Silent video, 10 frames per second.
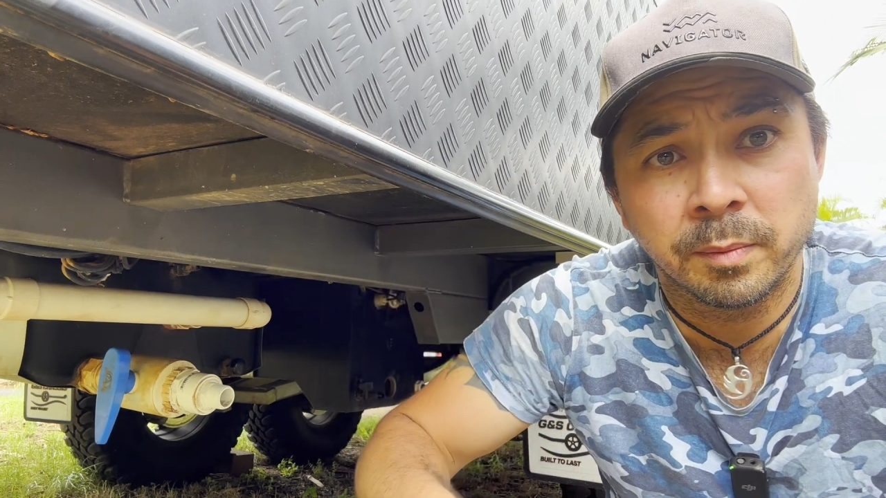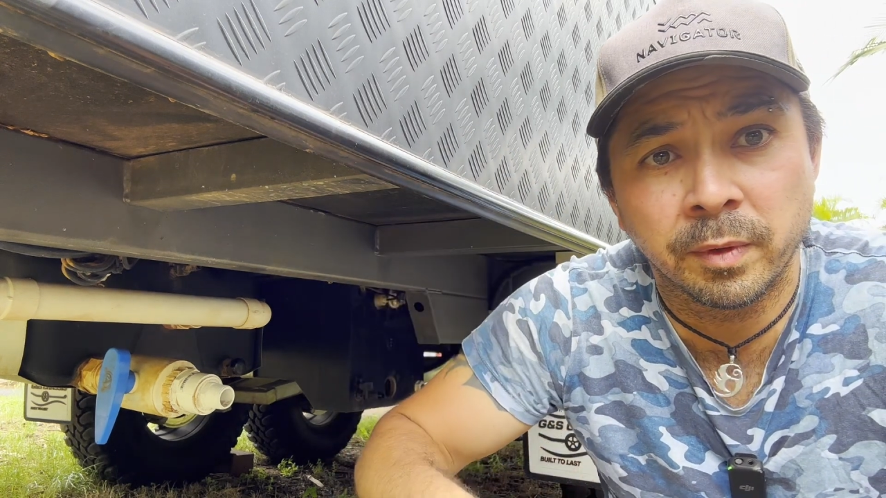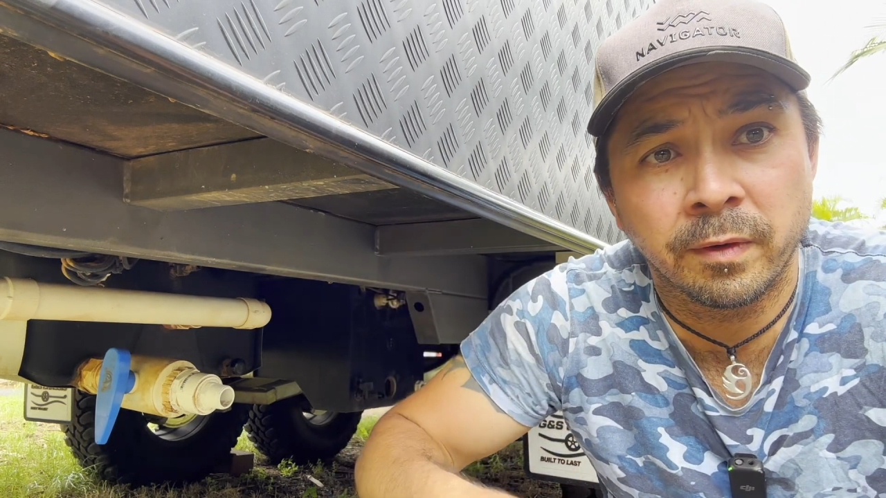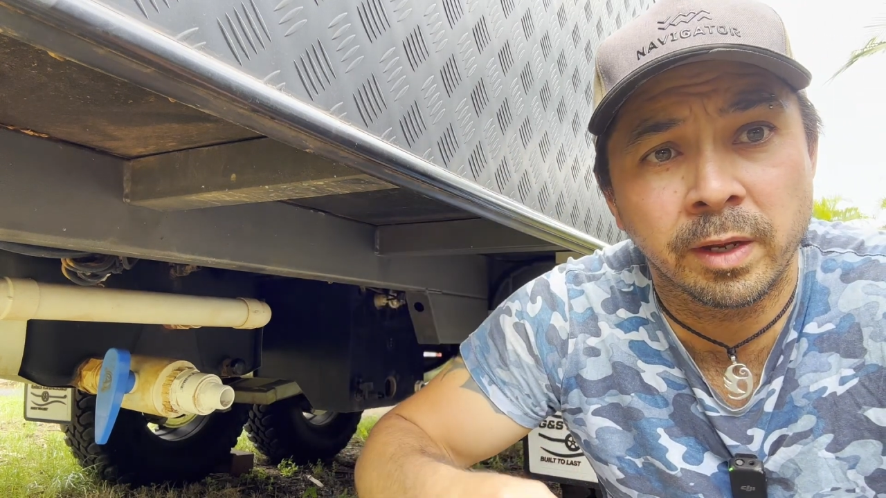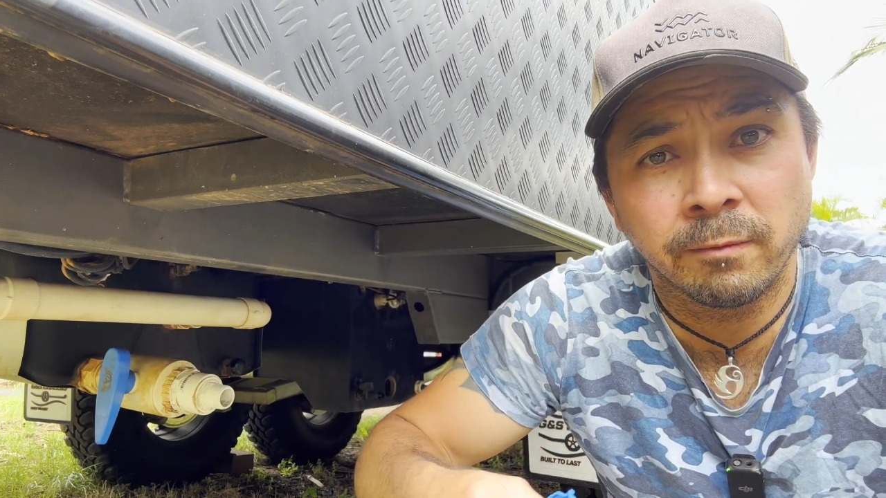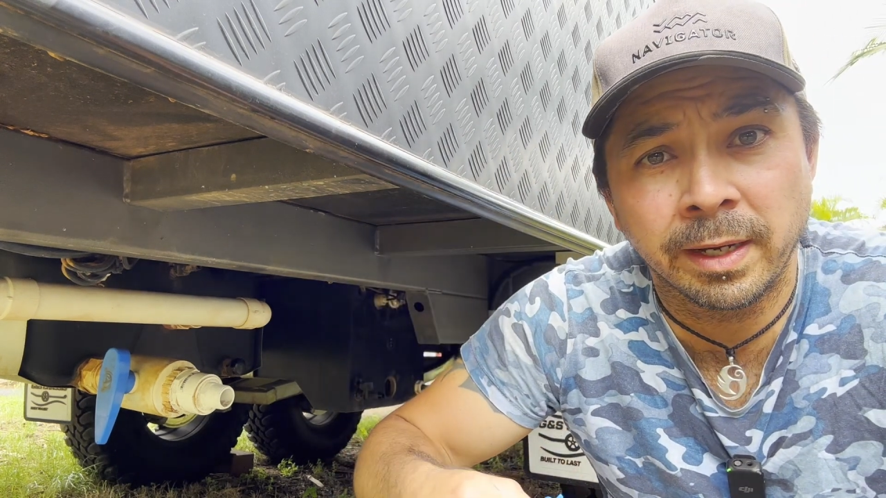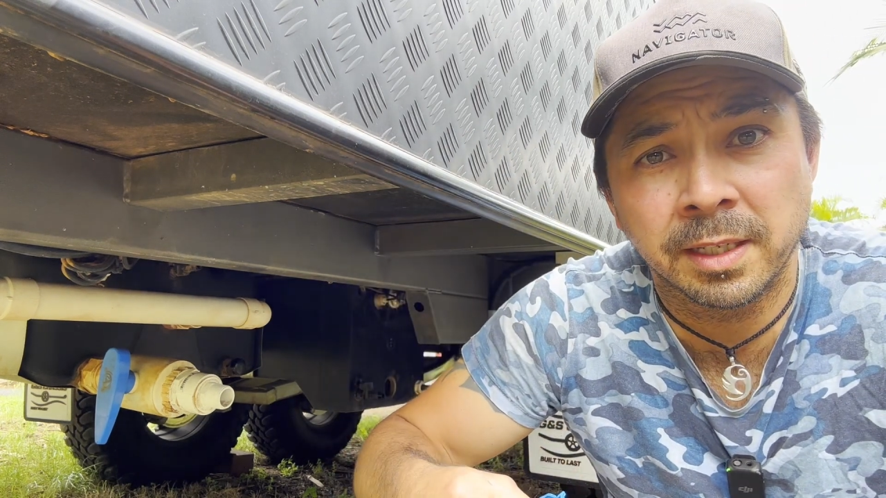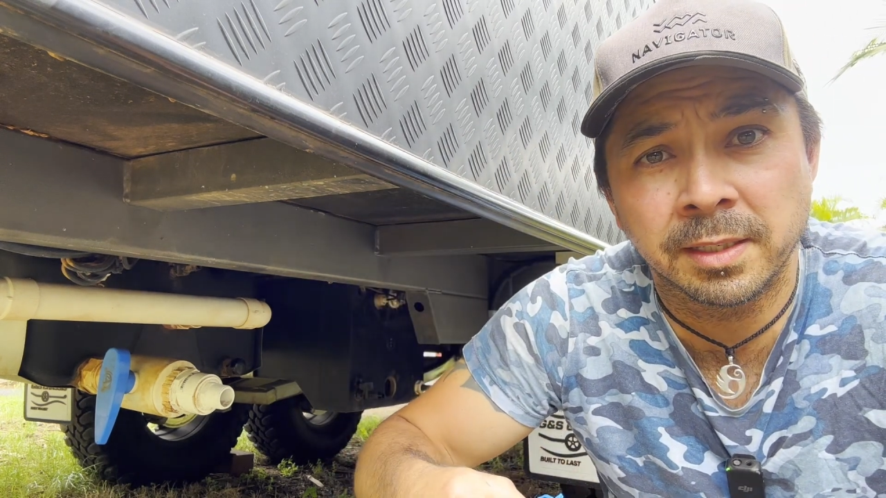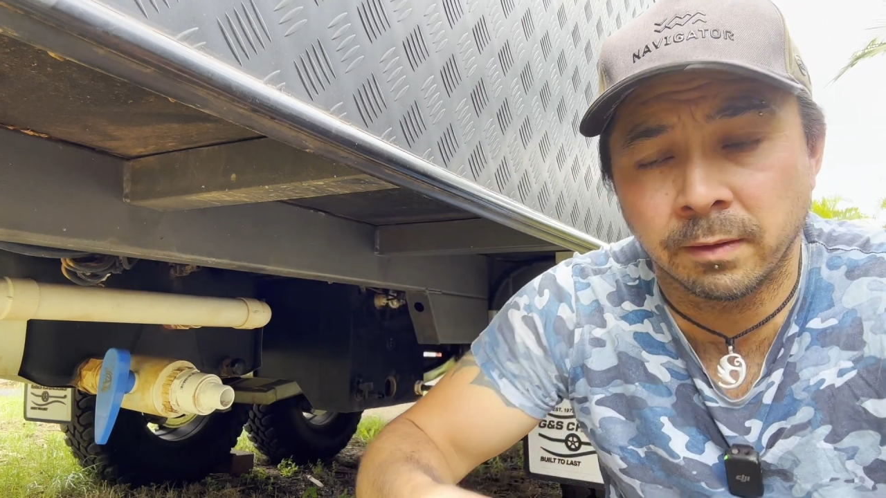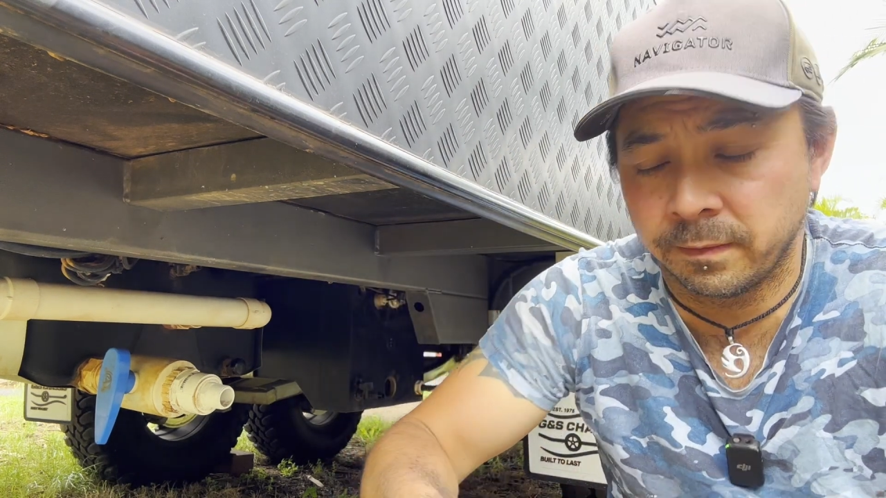before you wreck
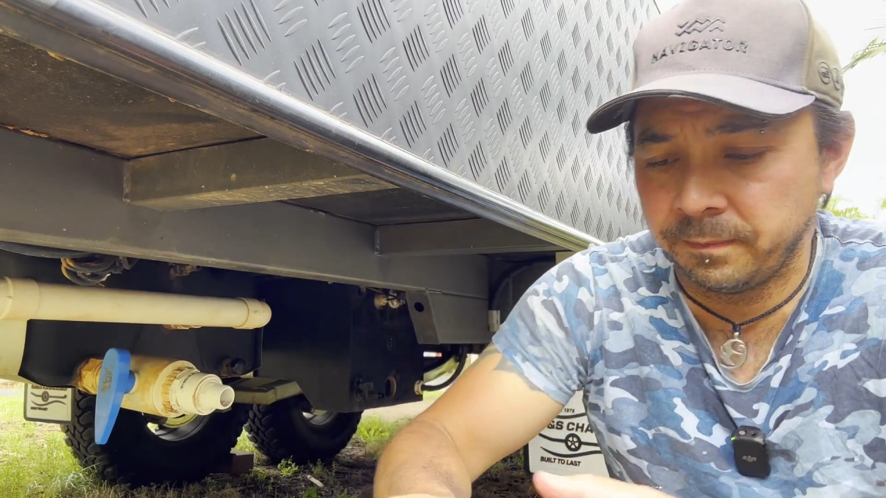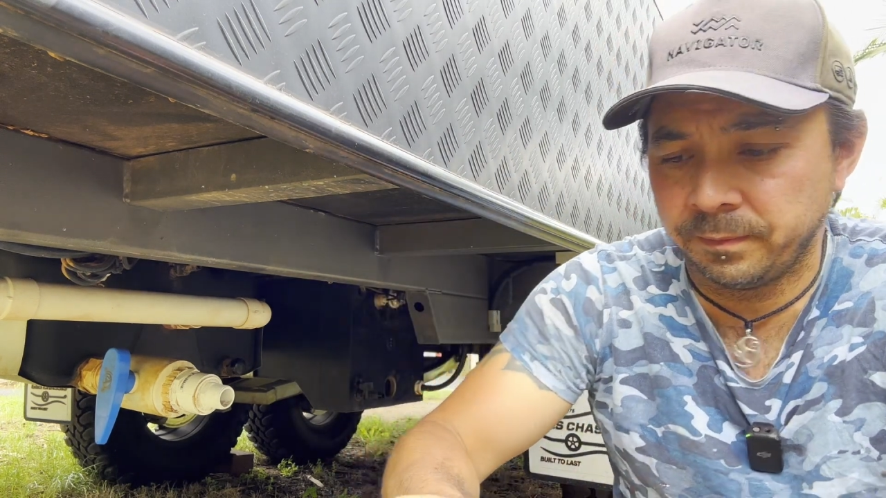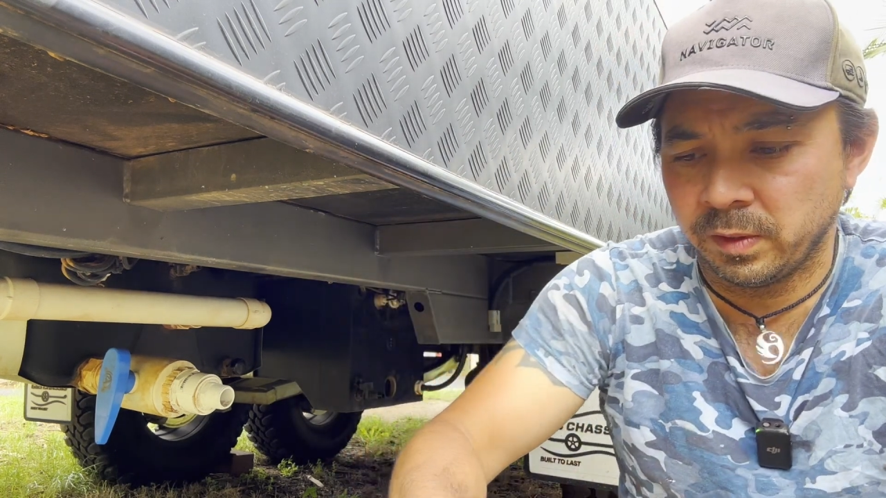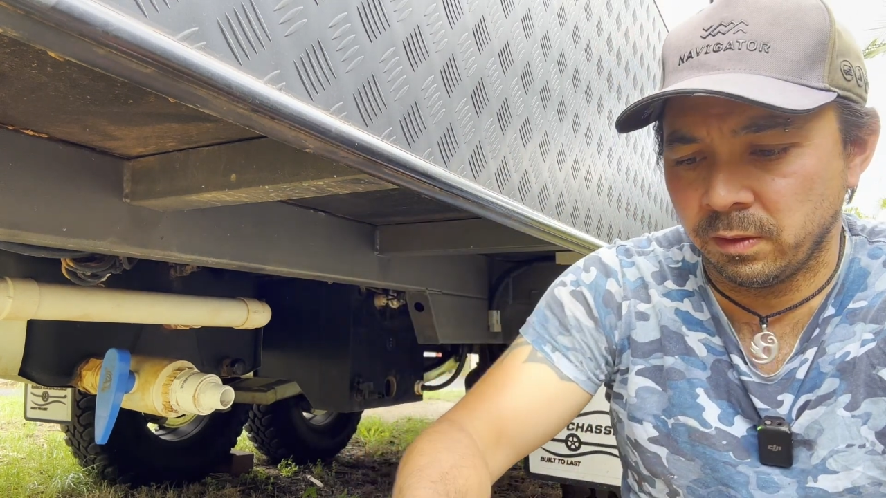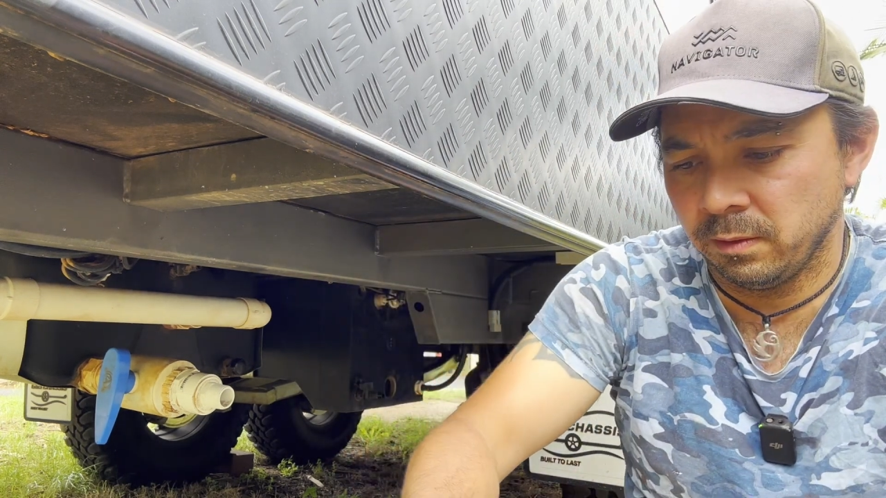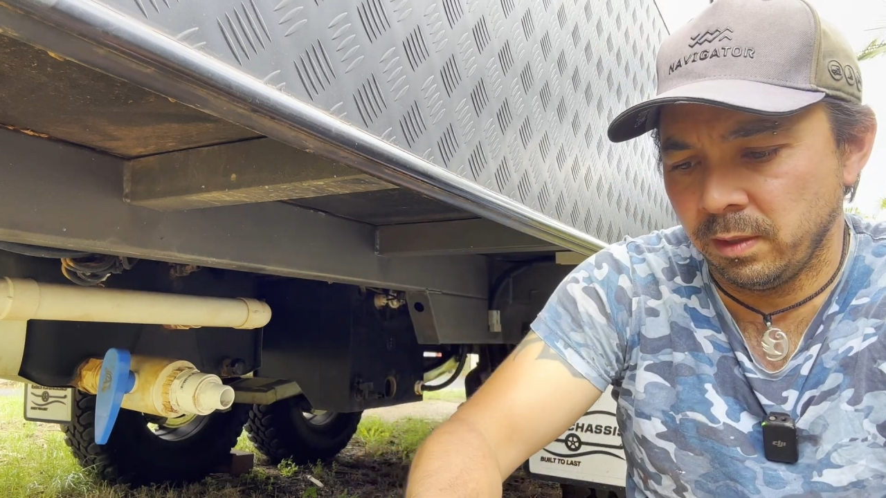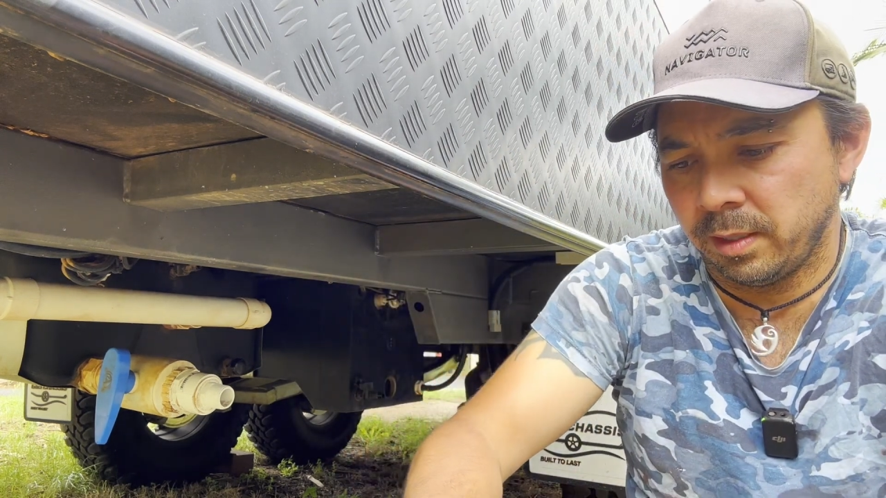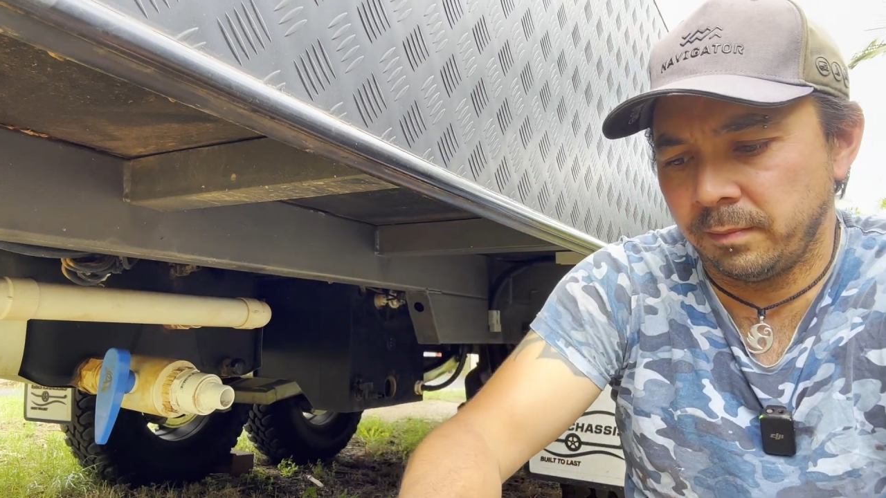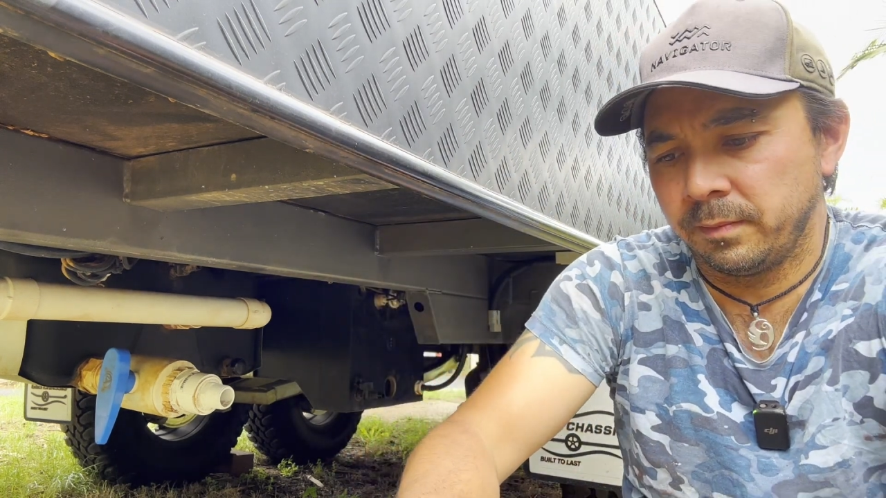yourself. All right,